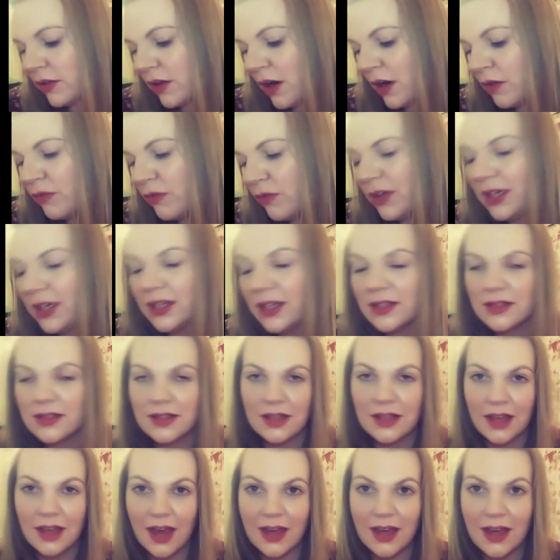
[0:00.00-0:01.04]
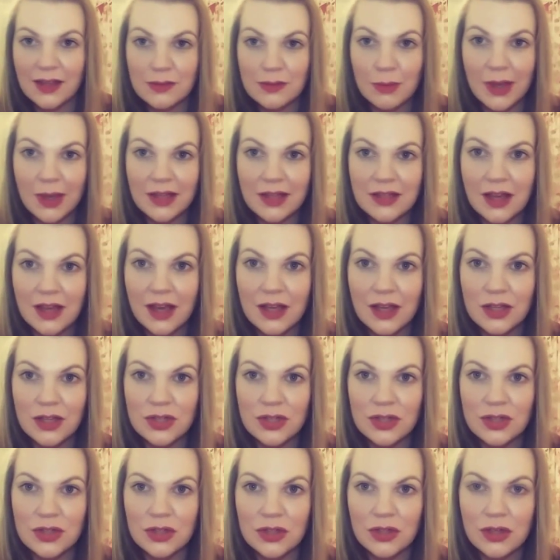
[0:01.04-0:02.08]
unrealistic
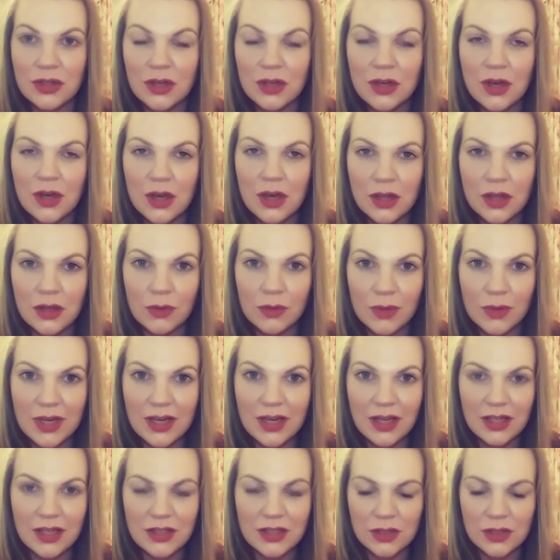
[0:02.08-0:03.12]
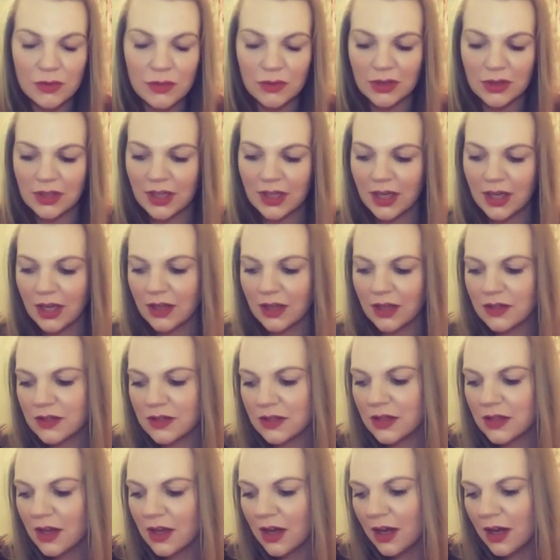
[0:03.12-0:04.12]
expectation that we need to release.